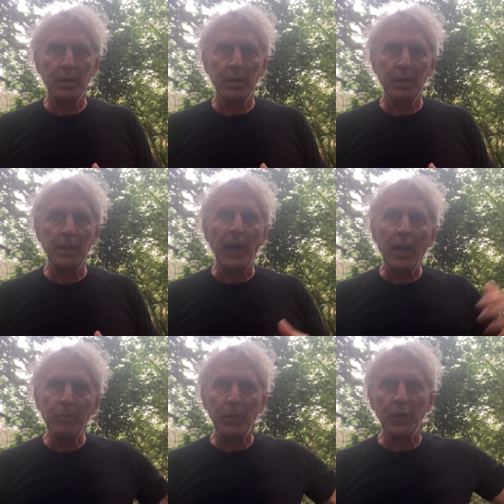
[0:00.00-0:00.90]
The
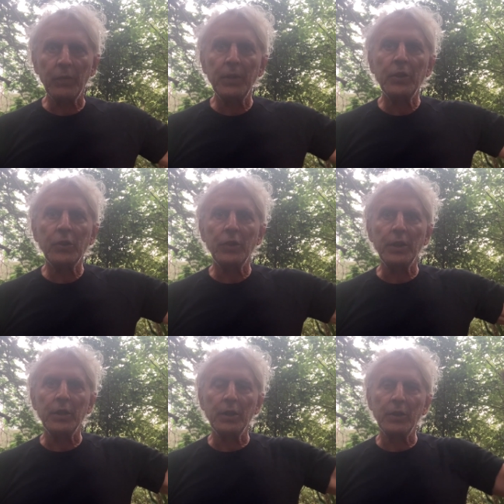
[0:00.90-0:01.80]
out-breath of this
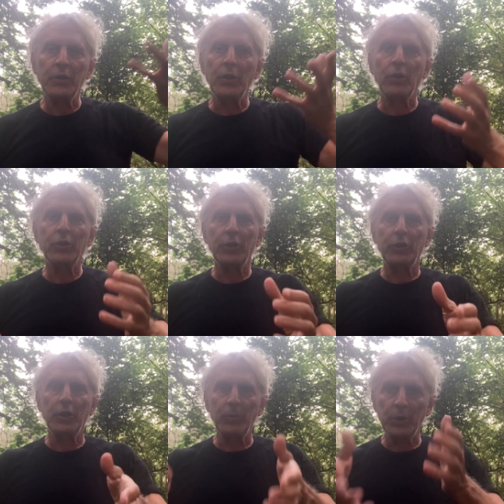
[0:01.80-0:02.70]
tree is the
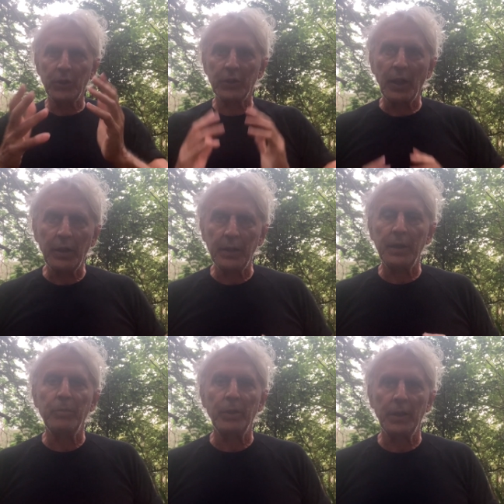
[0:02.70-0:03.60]
oxygen, which is our
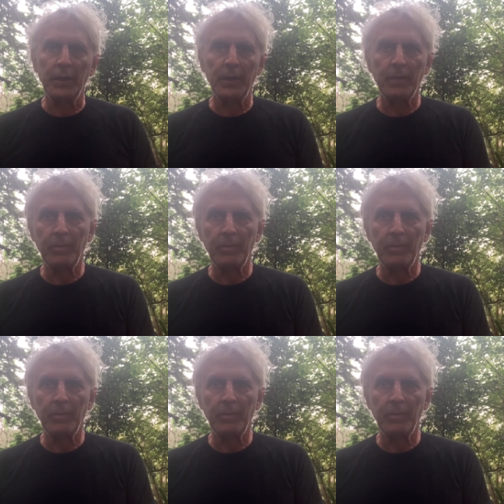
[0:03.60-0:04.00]
in-breath.